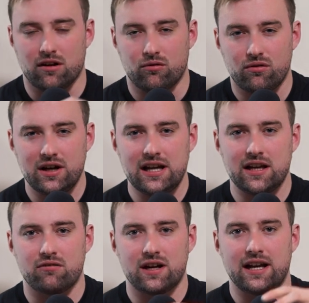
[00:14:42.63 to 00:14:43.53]
I'll
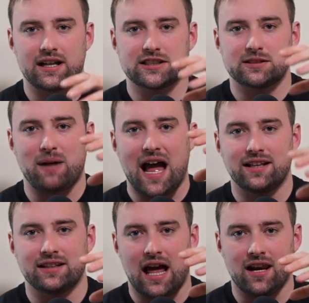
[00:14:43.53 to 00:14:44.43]
really, really
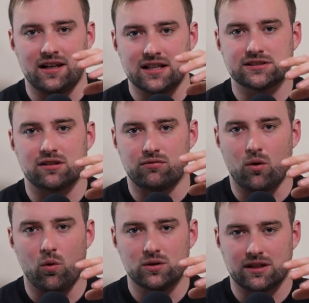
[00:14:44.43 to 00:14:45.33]
expand that list of
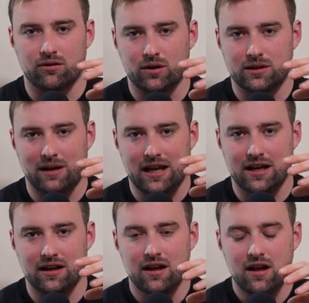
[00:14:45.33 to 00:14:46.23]
goals I'm going to be
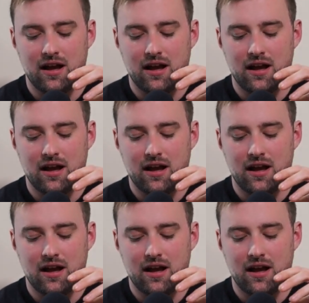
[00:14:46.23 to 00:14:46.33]
hitting.